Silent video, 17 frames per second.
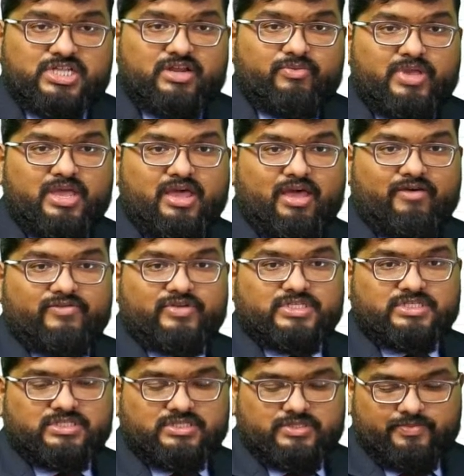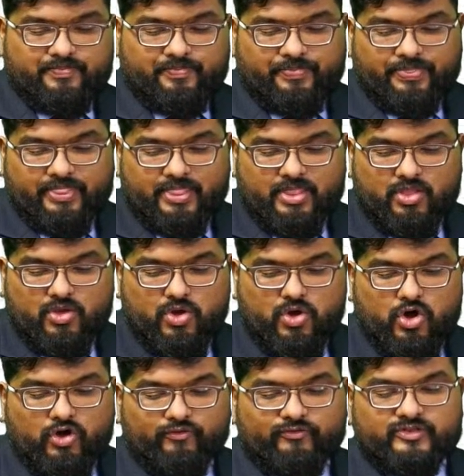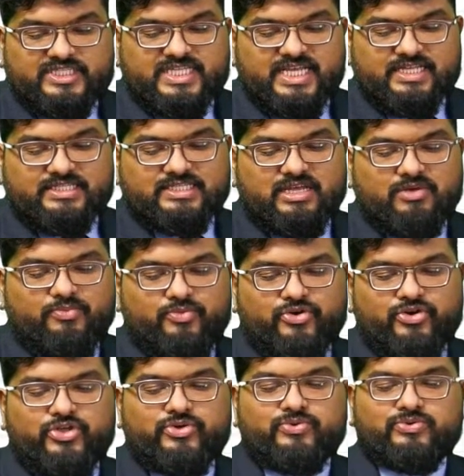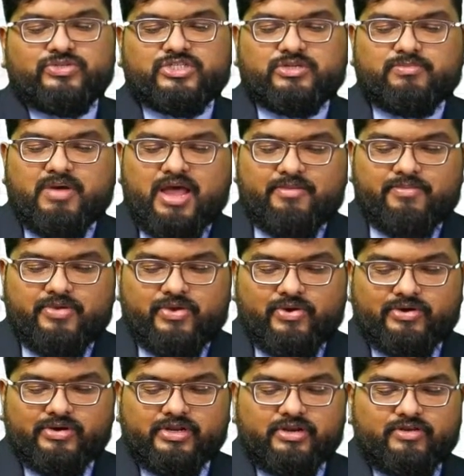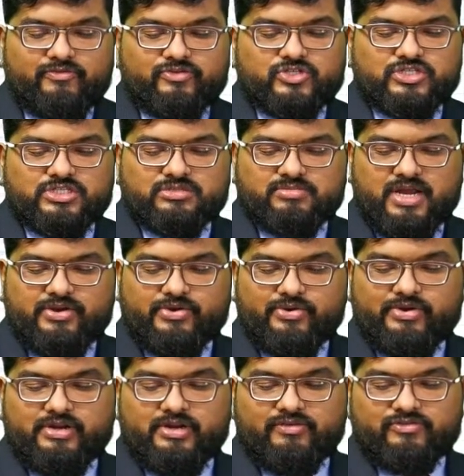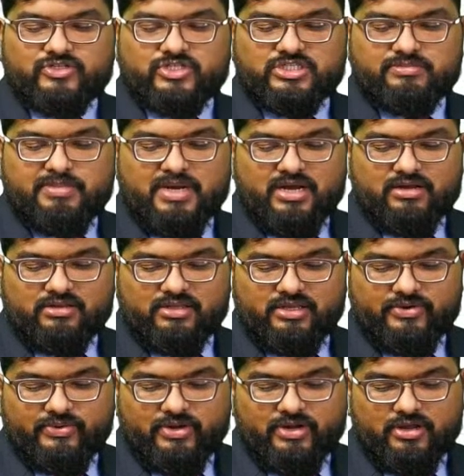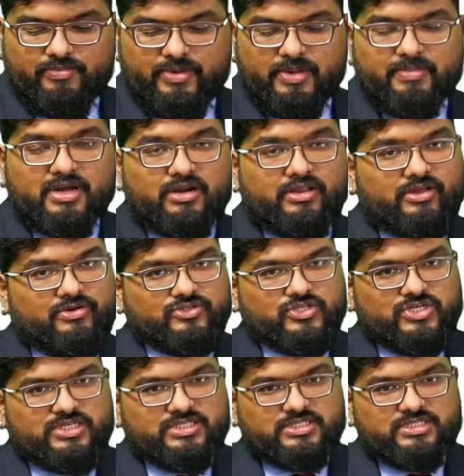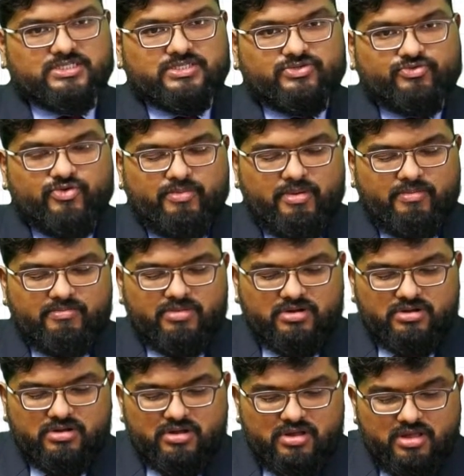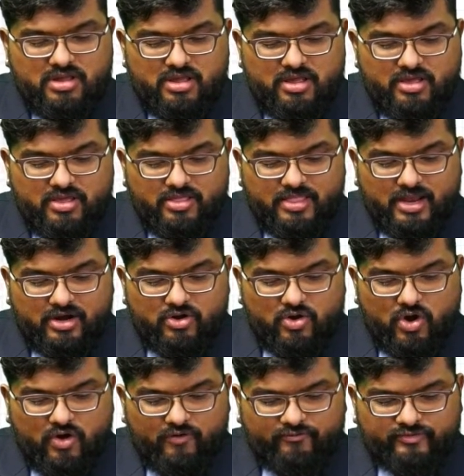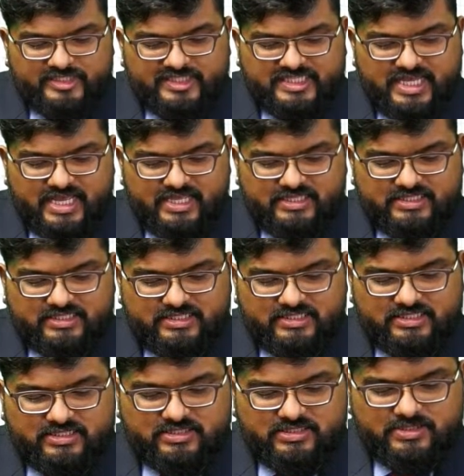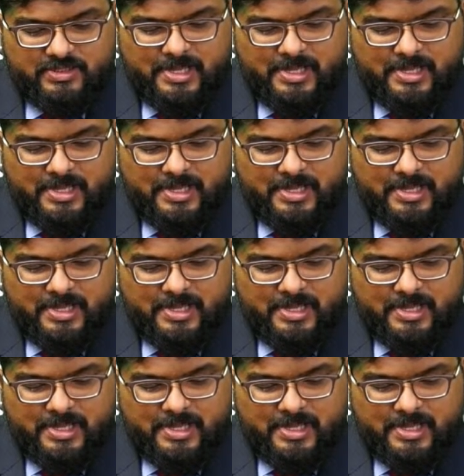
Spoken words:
that we have is, offsets are produced by meiotic divisions, mitotic divisions, parthenocarpy, parthenogenesis. Remember that offsets